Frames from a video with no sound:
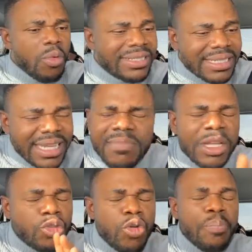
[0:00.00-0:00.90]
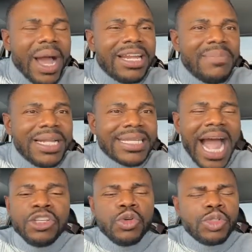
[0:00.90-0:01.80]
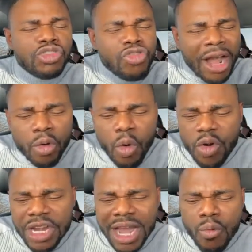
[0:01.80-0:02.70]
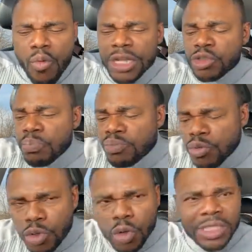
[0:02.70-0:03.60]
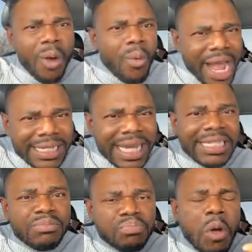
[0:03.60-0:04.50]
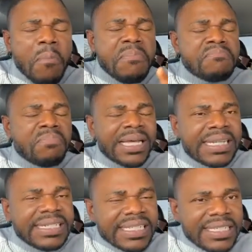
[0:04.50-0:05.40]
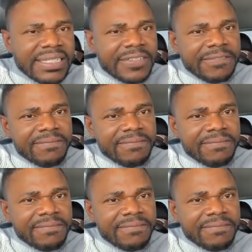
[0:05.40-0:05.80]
We will skim it through parliament and use draconian ways to bulldoze our way and then, boom, pass it